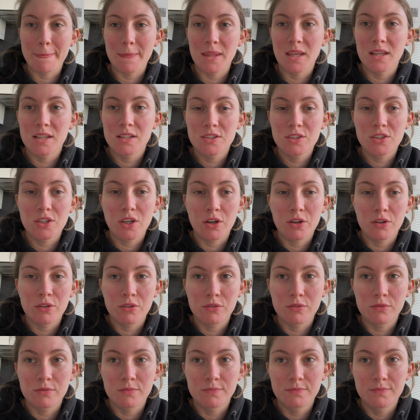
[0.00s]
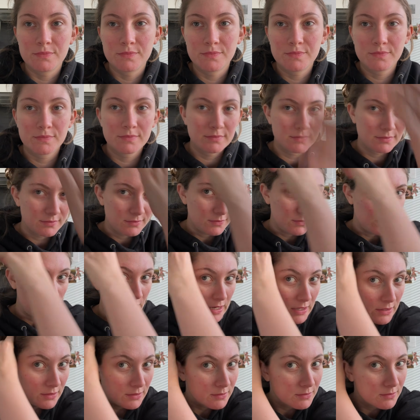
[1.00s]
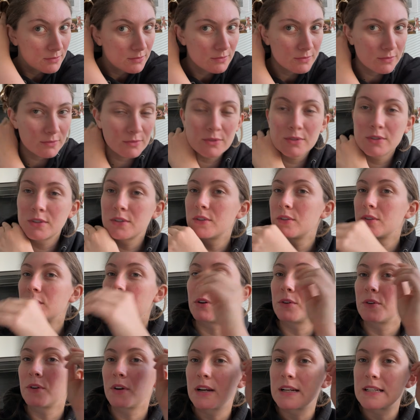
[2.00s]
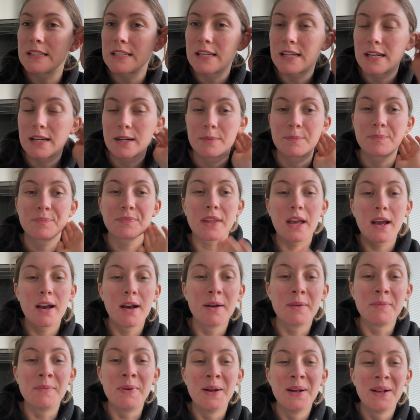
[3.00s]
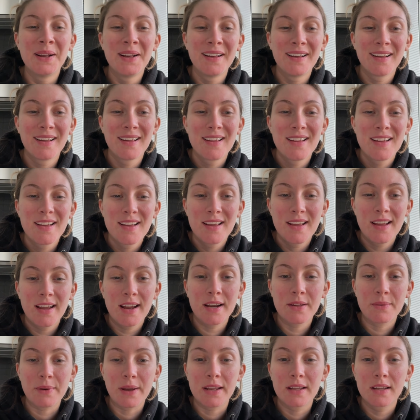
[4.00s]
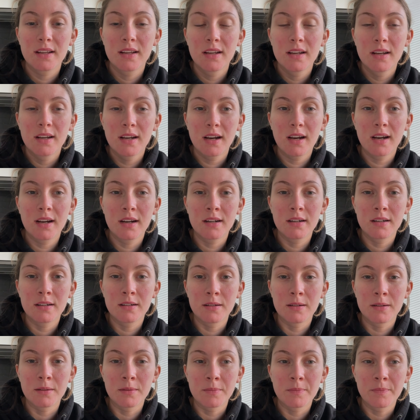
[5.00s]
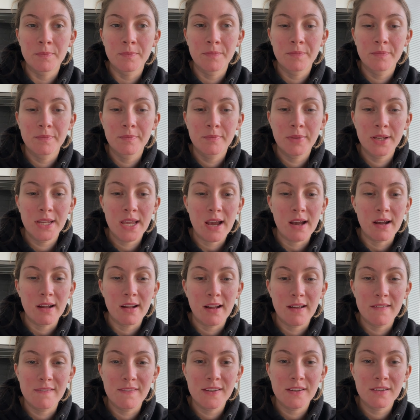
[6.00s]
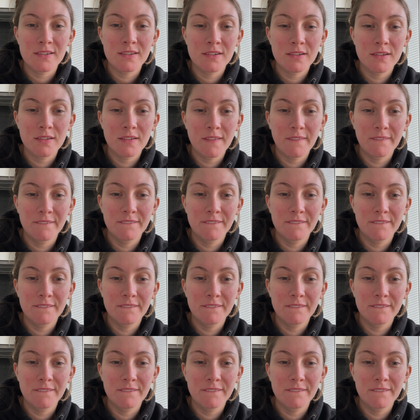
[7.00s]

So, wow, go crazy here. Anyway, but yeah, I feel